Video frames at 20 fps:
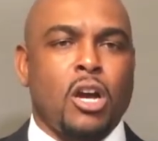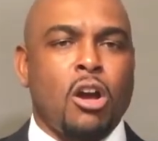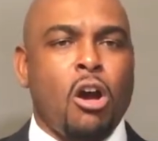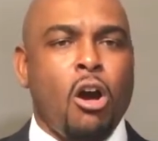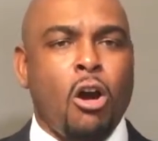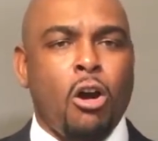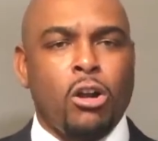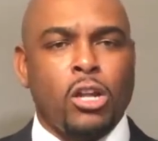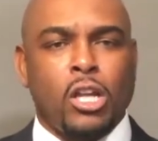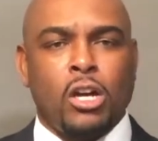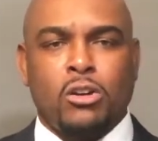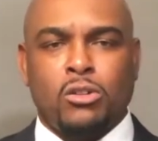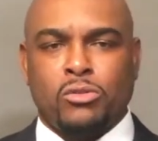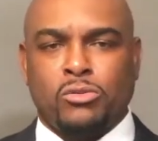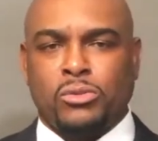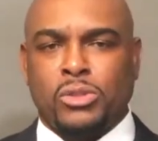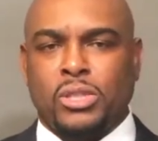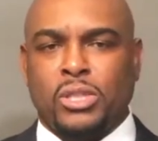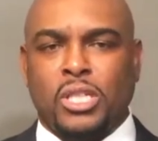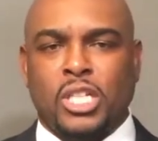Car loan.
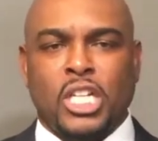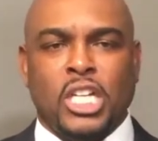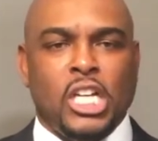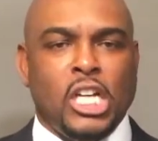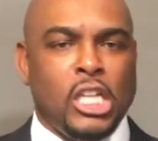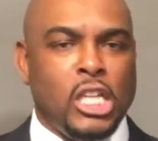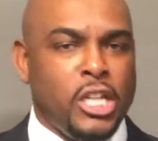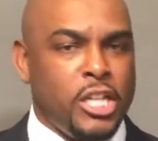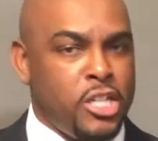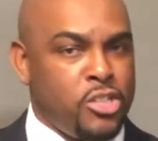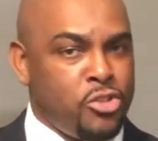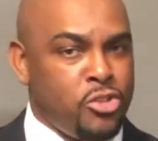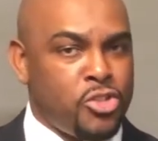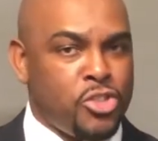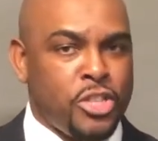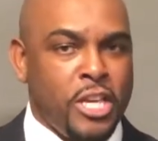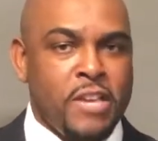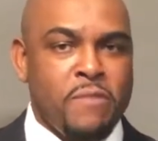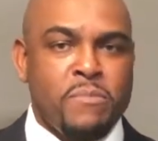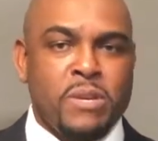Look at your
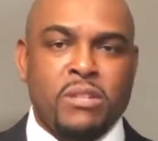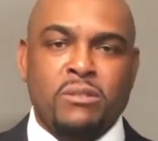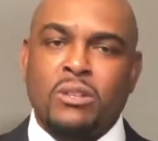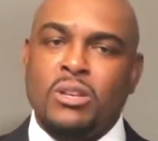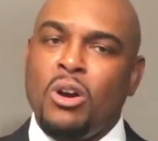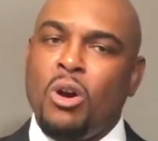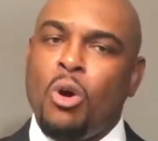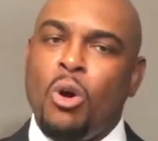statement